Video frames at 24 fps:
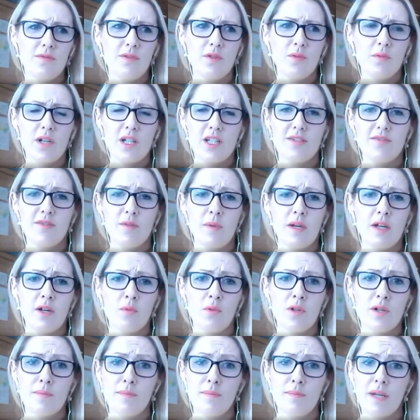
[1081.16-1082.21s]
for want of a better
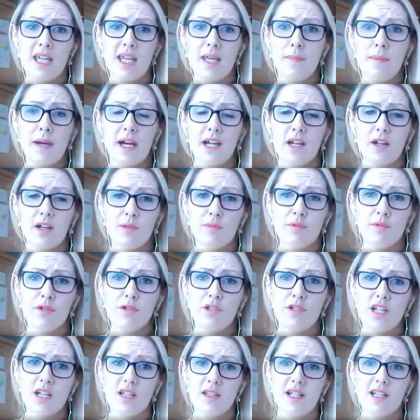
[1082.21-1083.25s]
word, piggyback on a
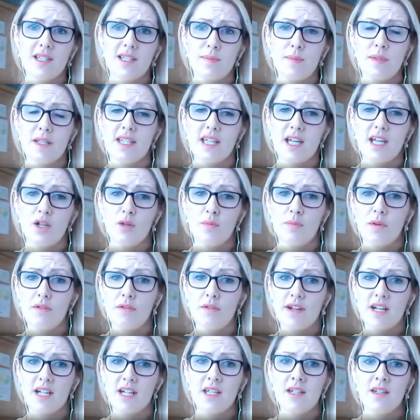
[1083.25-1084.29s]
project that's been set up
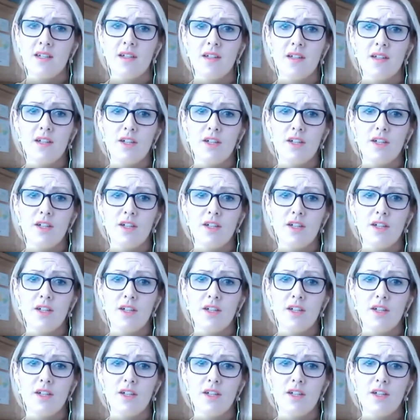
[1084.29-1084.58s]
already,